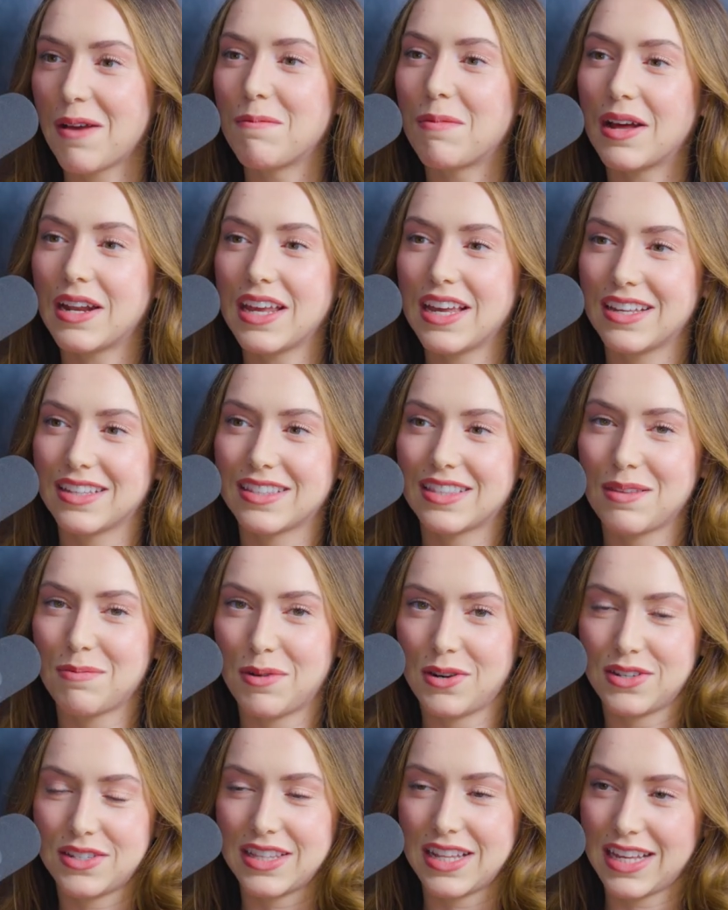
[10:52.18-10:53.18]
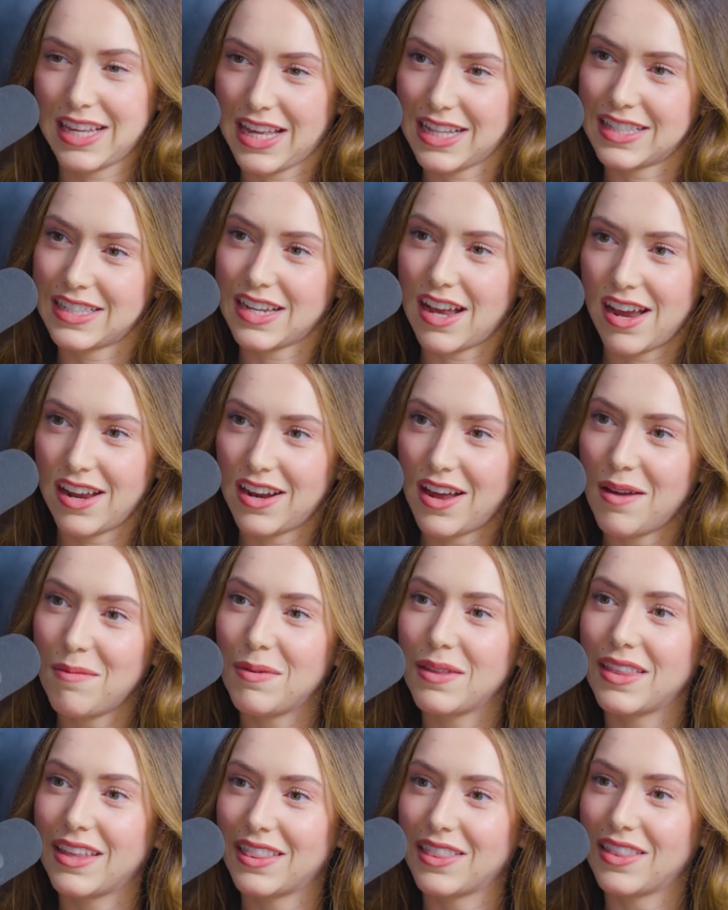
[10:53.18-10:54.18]
A bunny is the person that gets tied up,
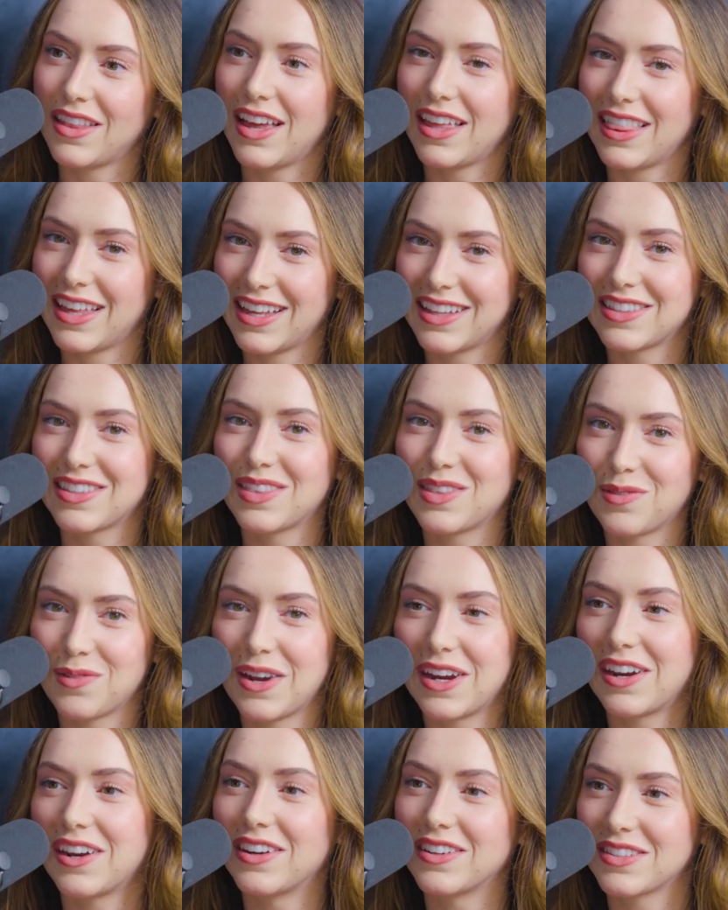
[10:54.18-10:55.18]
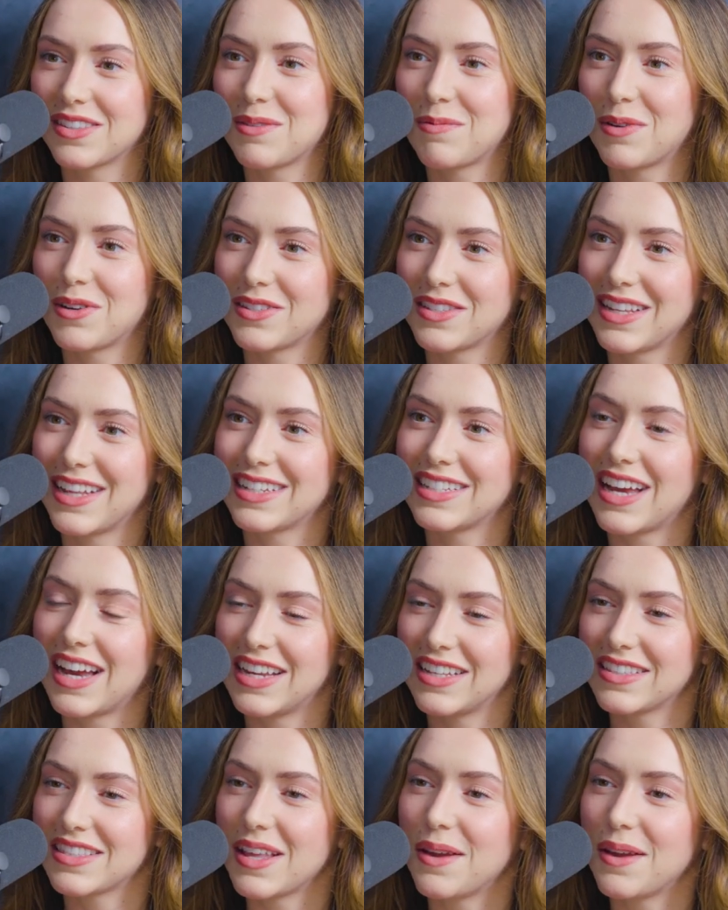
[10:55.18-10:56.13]
and then I think it's the rigger is the person that ties